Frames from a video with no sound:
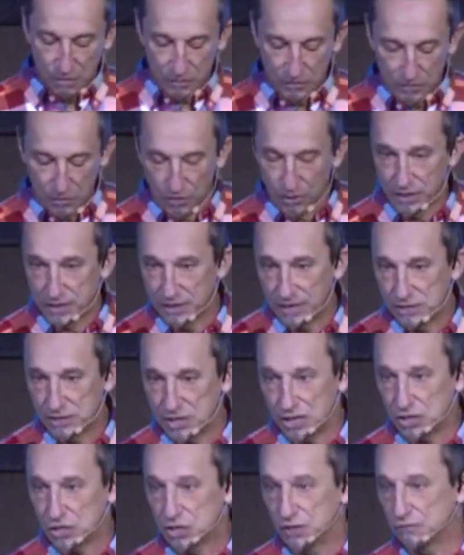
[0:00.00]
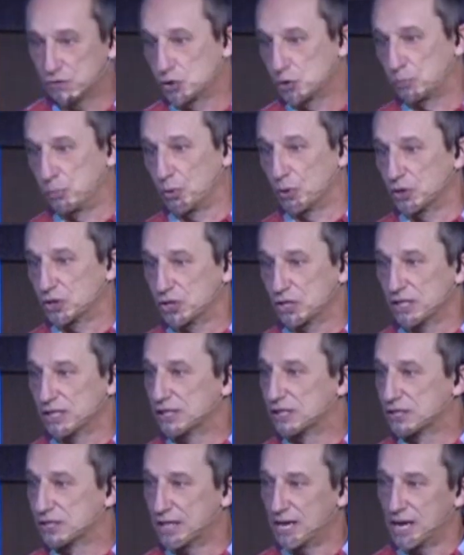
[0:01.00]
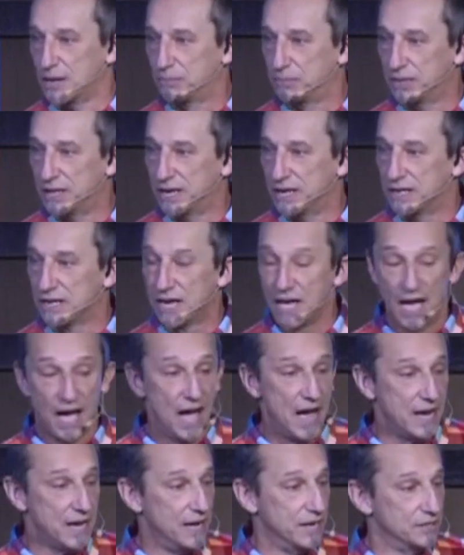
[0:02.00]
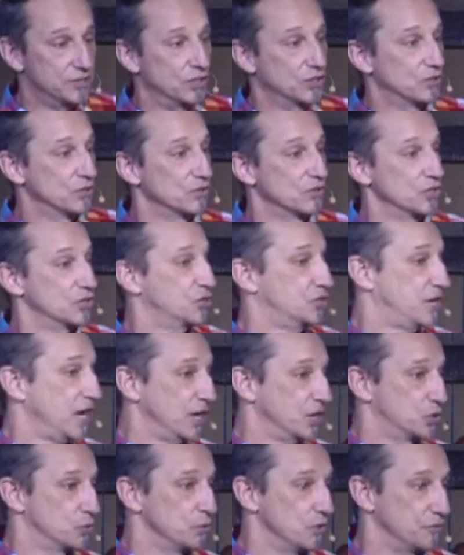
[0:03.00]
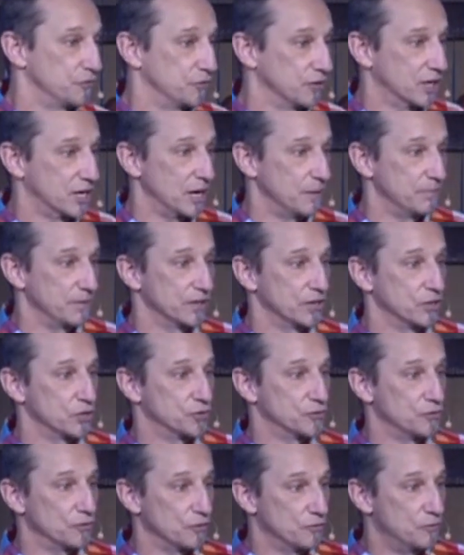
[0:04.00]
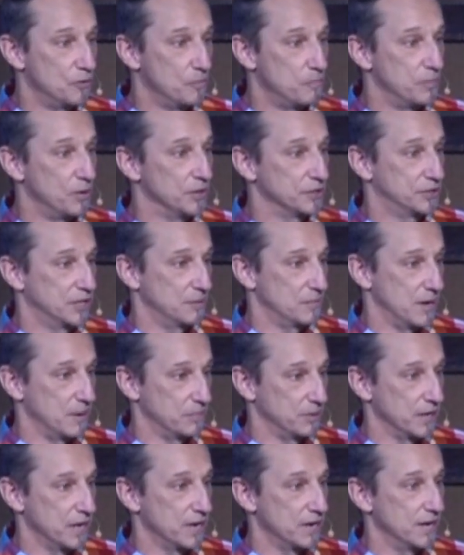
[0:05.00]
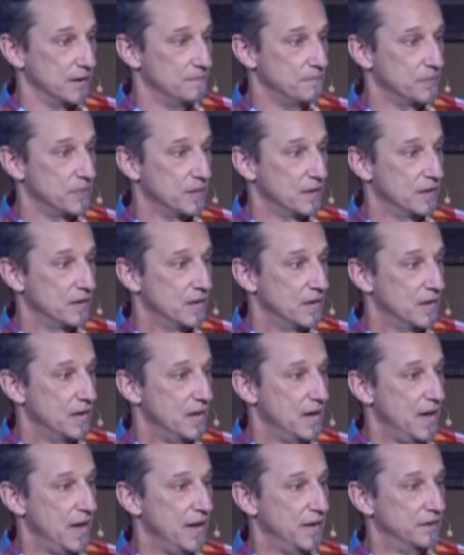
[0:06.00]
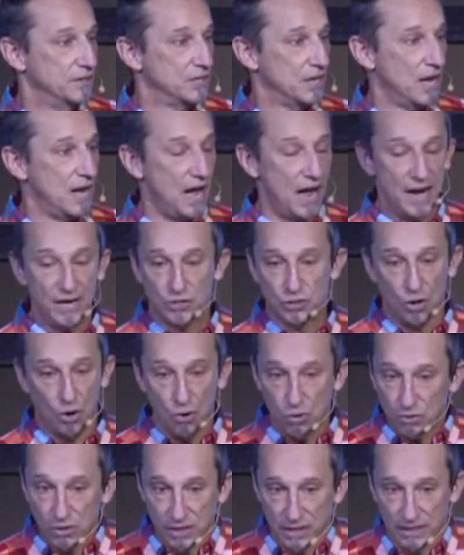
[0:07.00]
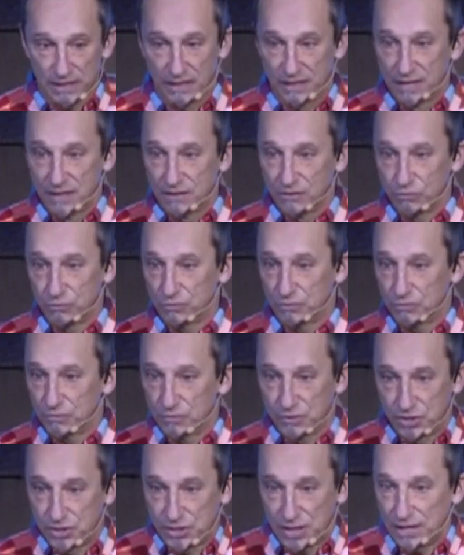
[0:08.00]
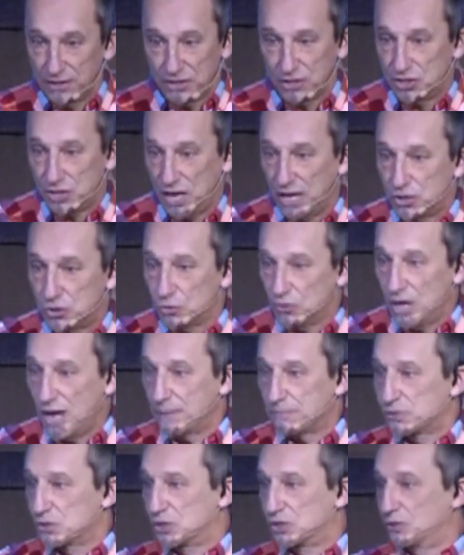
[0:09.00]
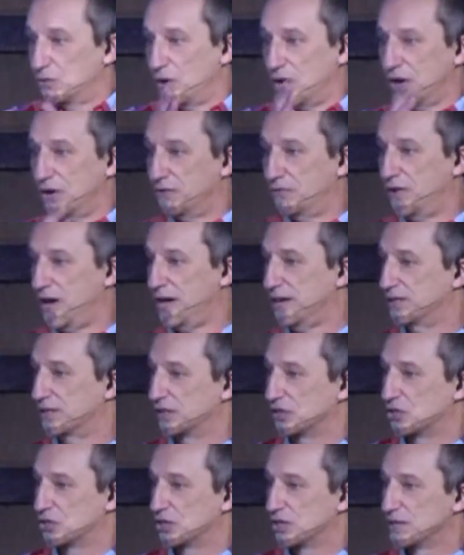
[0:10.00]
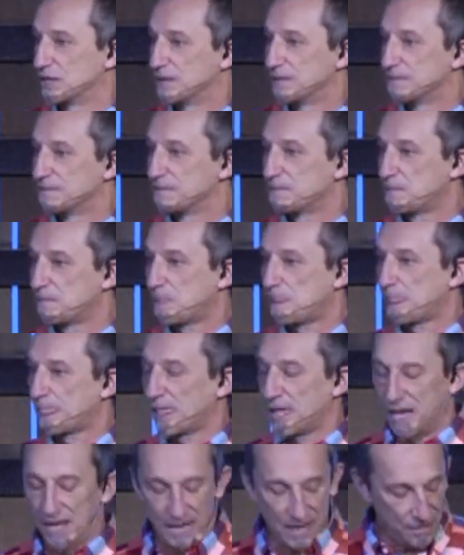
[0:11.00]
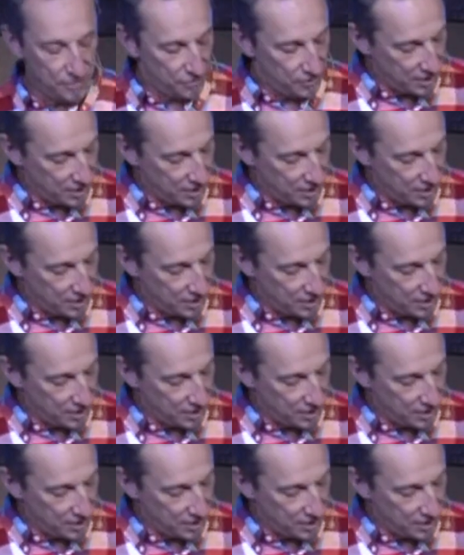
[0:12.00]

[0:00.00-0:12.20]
with the organization of sports leagues that I played in. I got to do the schedule for a couple of years for a football team I played on. And uh, I totally set the schedule up to our advantage. And I